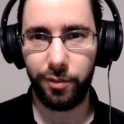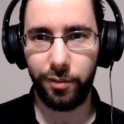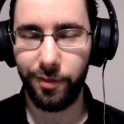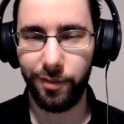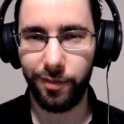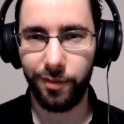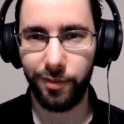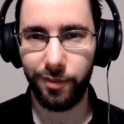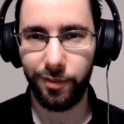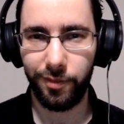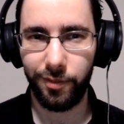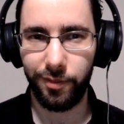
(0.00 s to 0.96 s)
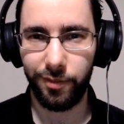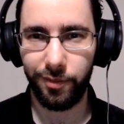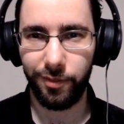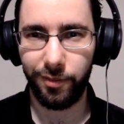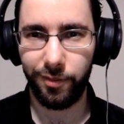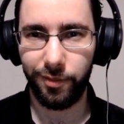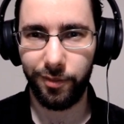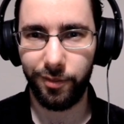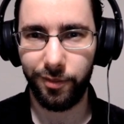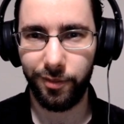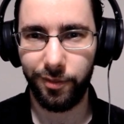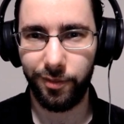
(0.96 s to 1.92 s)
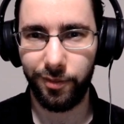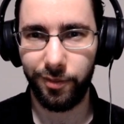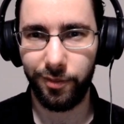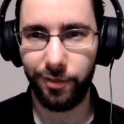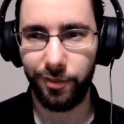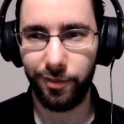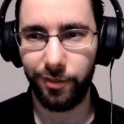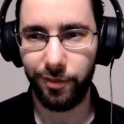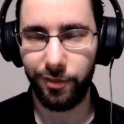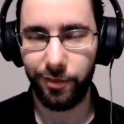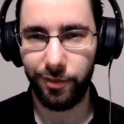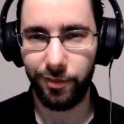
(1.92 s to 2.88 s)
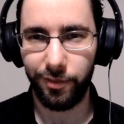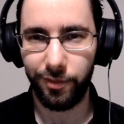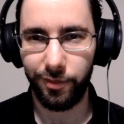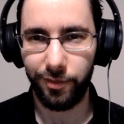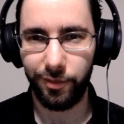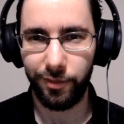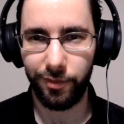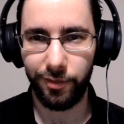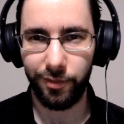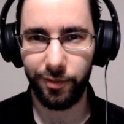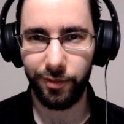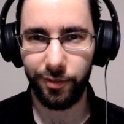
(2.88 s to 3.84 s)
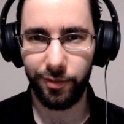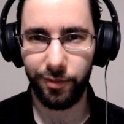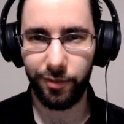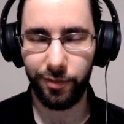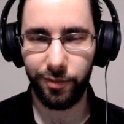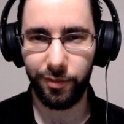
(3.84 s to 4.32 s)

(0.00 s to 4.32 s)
[no speech]